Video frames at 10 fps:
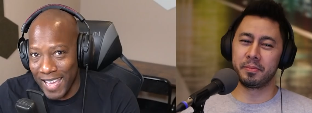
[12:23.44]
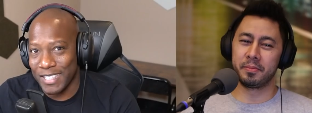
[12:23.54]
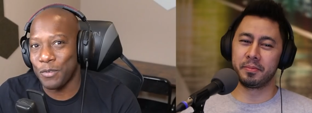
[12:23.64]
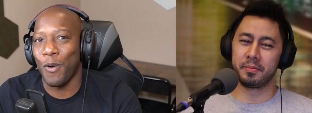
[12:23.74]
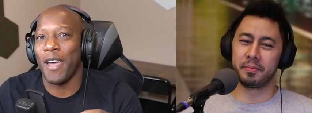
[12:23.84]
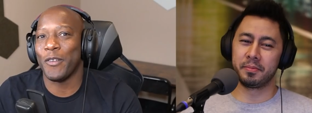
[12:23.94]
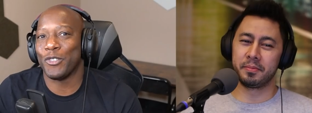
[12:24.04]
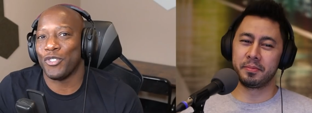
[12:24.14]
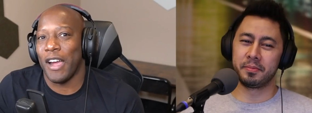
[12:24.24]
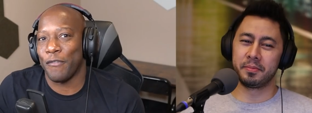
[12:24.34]
Speaker 1: That's why
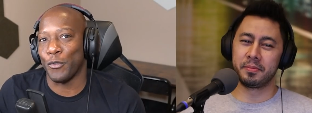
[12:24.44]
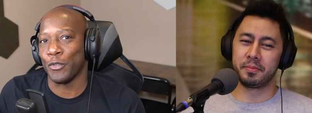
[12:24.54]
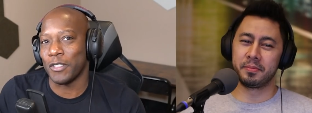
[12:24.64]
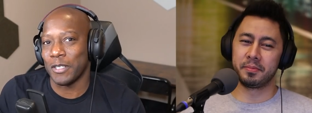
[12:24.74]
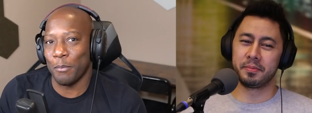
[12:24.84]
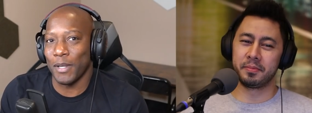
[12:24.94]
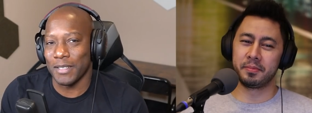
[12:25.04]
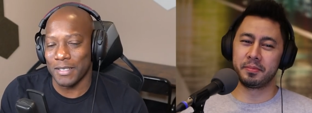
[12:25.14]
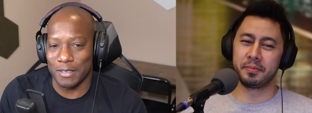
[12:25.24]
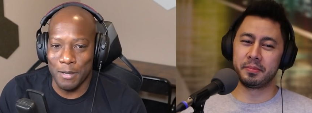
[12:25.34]
there's drive-throughs in some
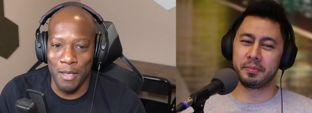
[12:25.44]
places.